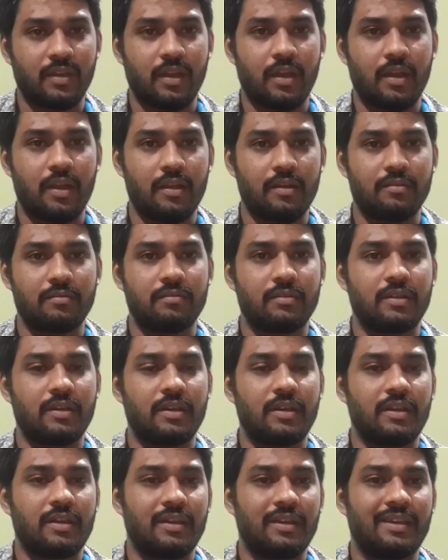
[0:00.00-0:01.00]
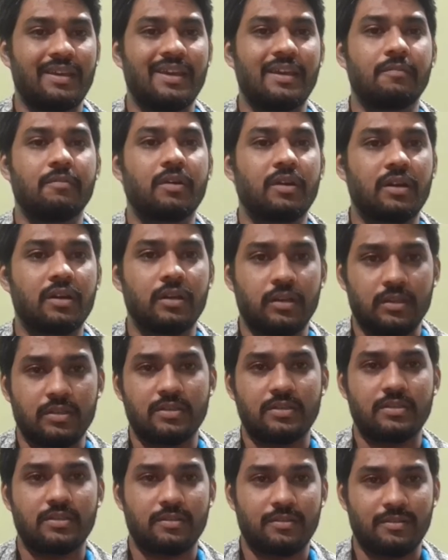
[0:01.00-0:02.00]
and he gave a
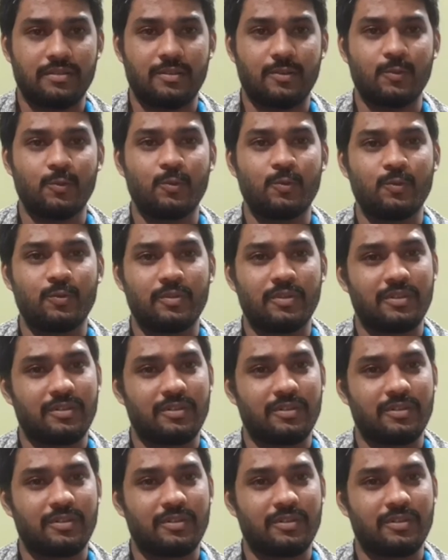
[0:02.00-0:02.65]
curse to